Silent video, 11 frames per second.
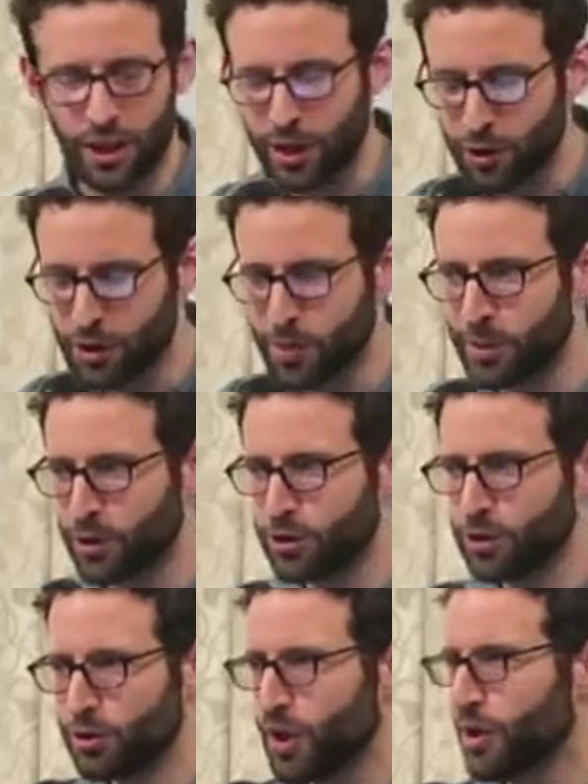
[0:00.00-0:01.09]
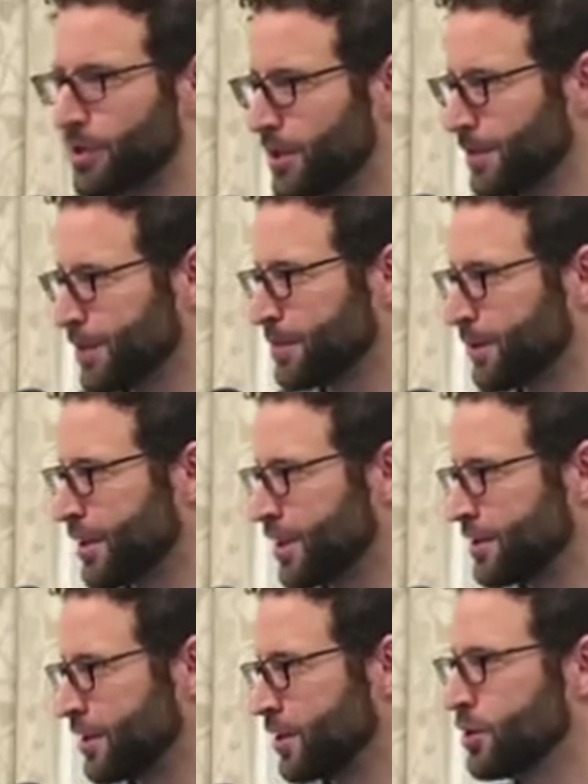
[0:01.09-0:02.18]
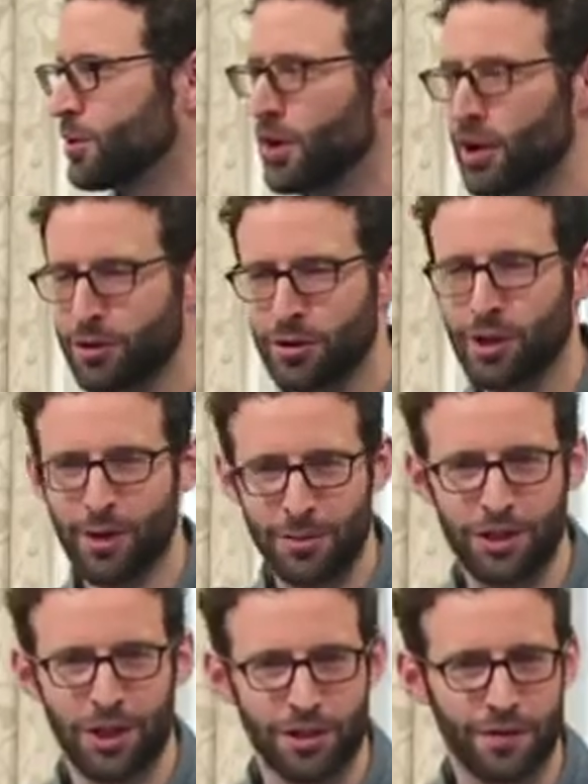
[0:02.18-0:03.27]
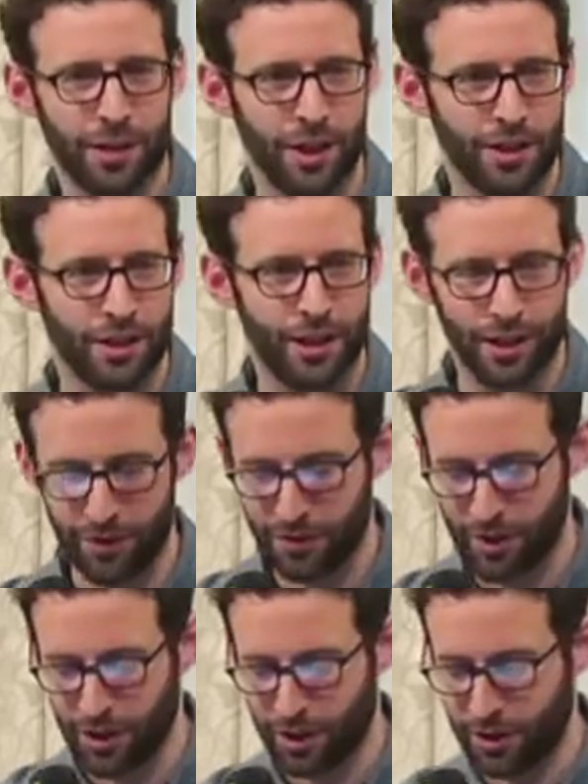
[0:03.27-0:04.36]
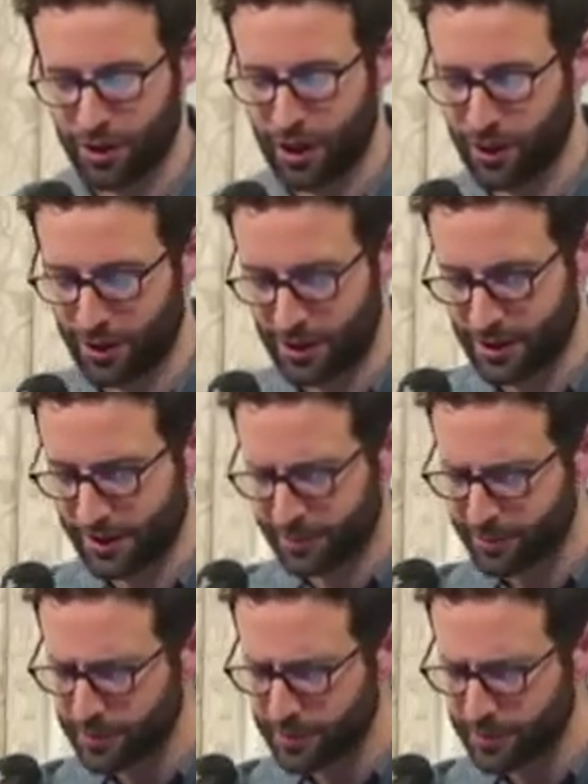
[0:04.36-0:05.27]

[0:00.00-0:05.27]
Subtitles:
and those people do not want to be displaced and do not want to be gentrified out of their areas.